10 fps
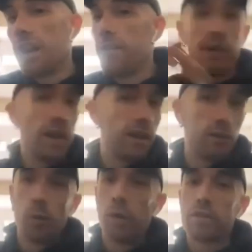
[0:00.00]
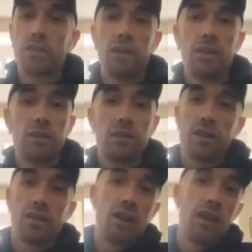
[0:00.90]
everyone out of the water. There was
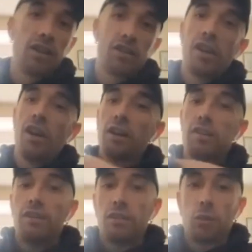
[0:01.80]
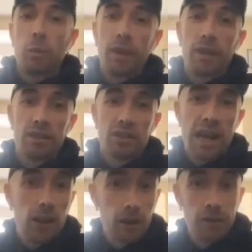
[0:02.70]
like a tiger shark swimming in the
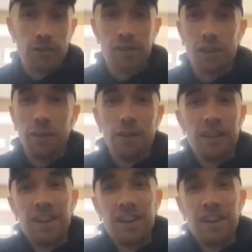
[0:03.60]
shallows, so